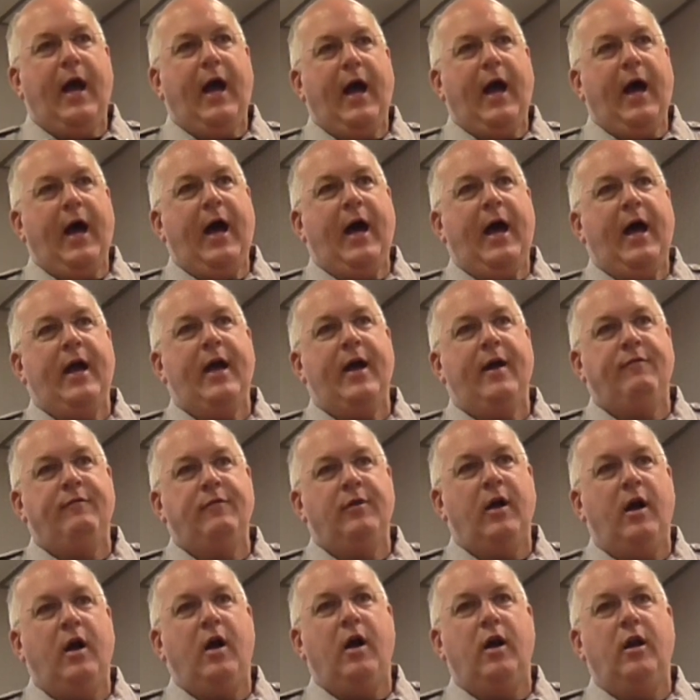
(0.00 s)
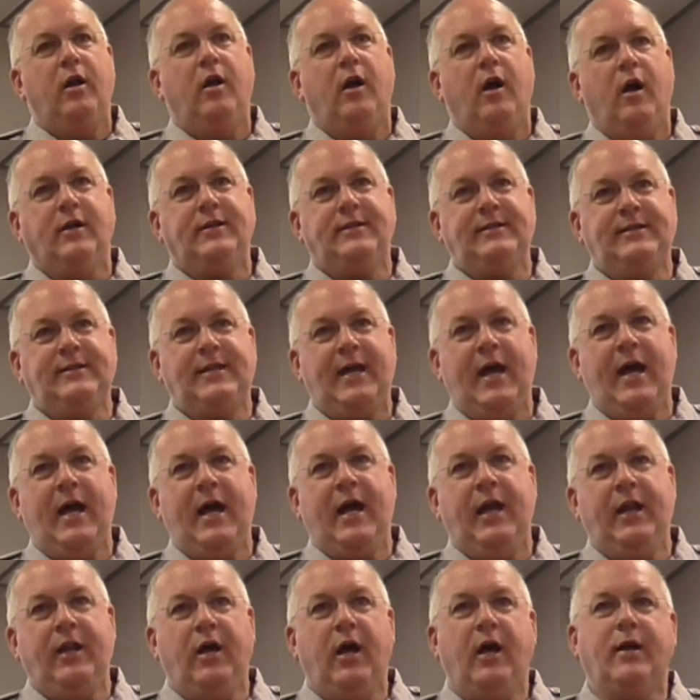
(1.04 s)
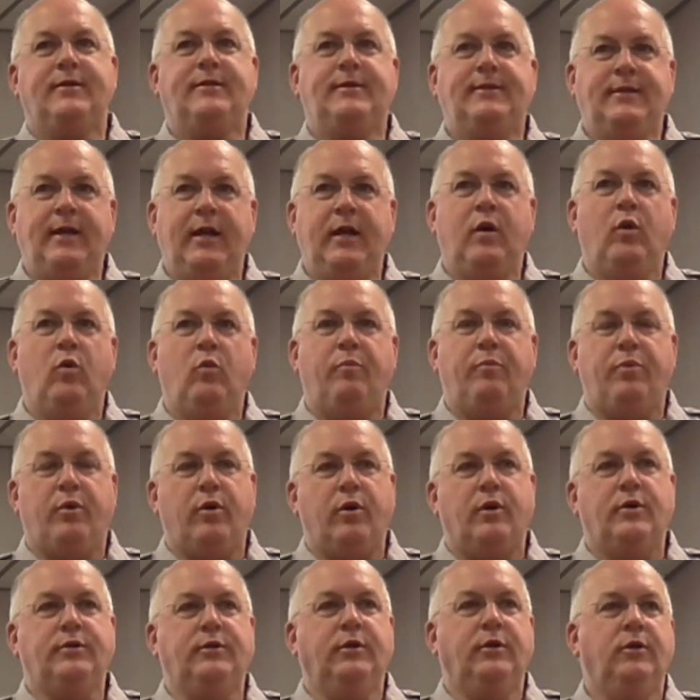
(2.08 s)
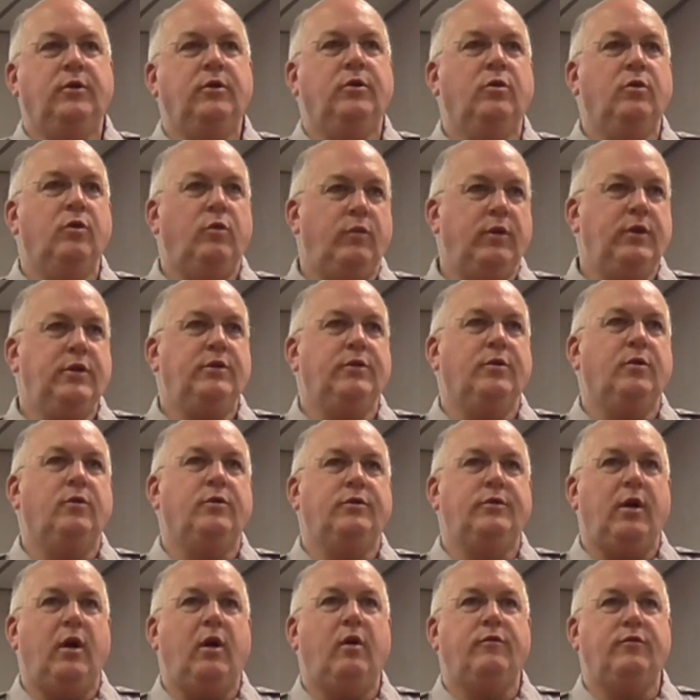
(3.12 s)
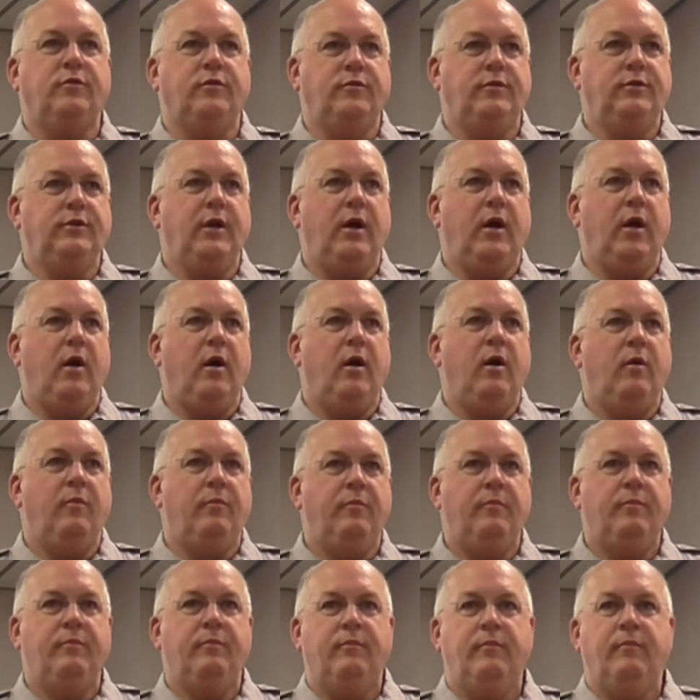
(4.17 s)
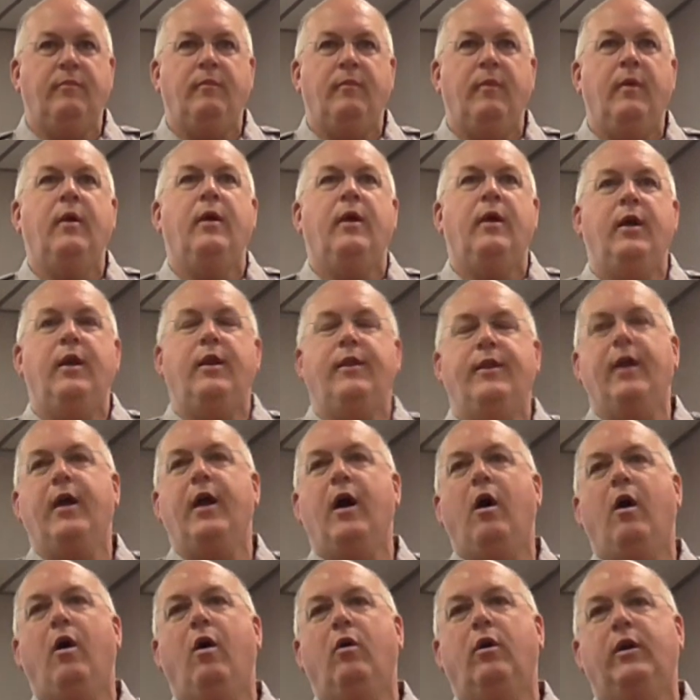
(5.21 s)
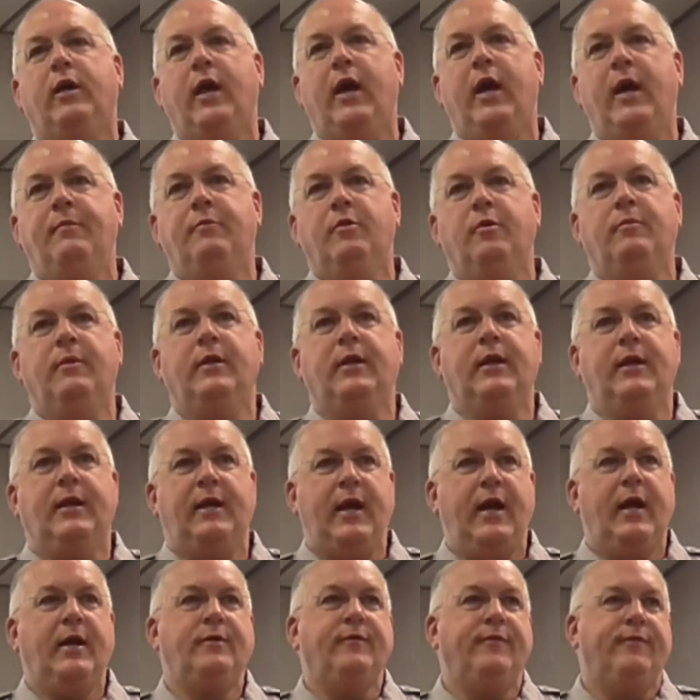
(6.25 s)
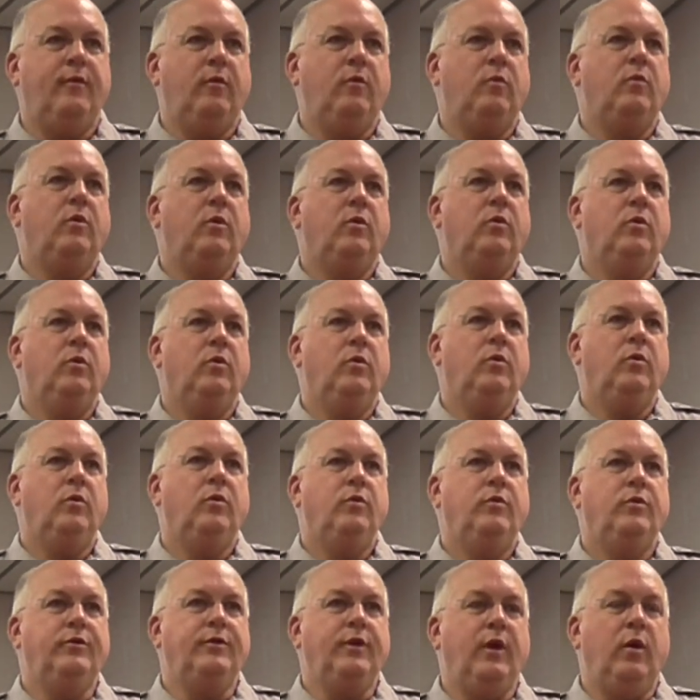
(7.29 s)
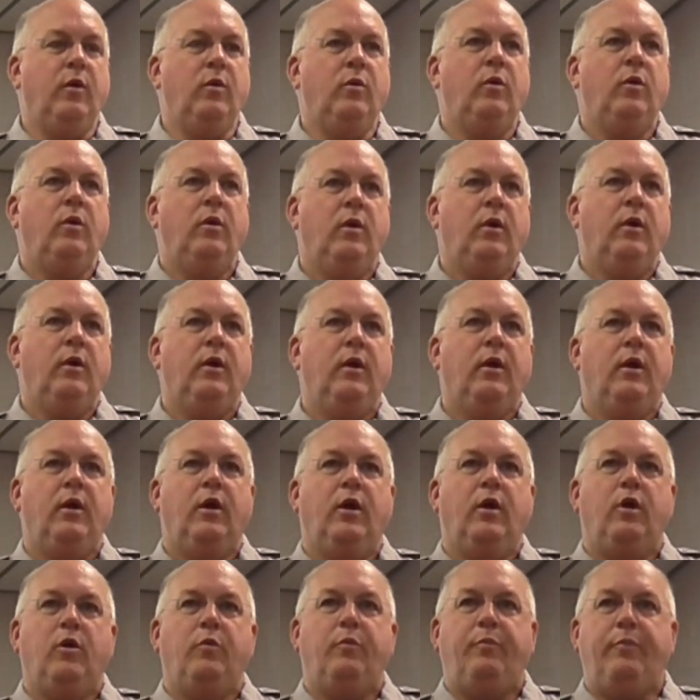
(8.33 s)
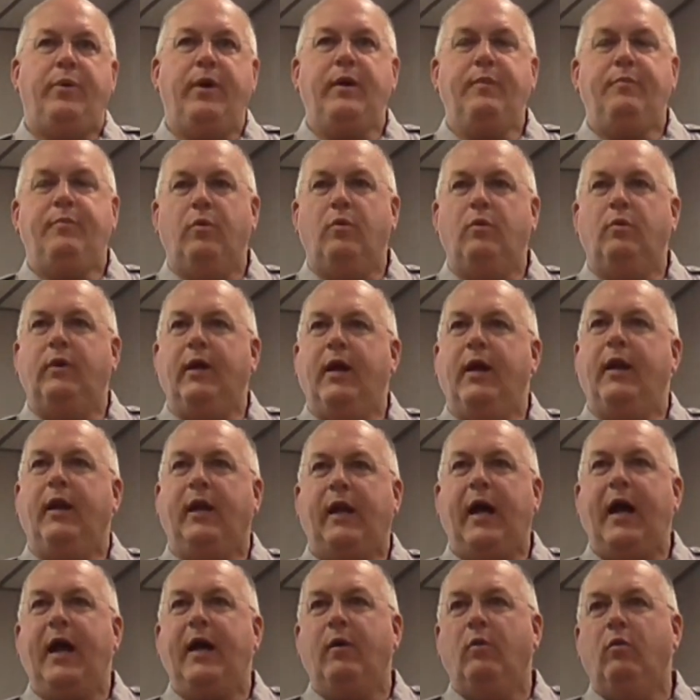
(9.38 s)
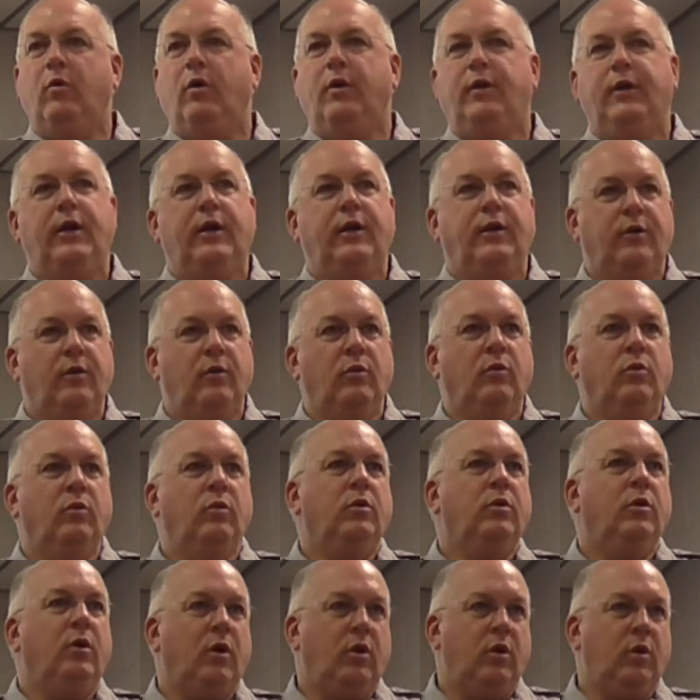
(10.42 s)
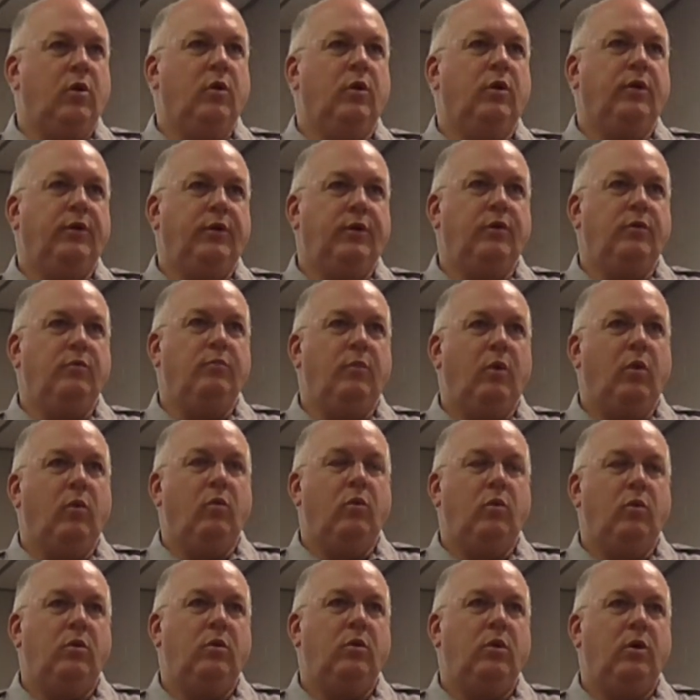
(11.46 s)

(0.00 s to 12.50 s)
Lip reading: I have not assigned a single person to a resource officer's job. They all came to me and asked for it. So people that like what they're doing are going to do more.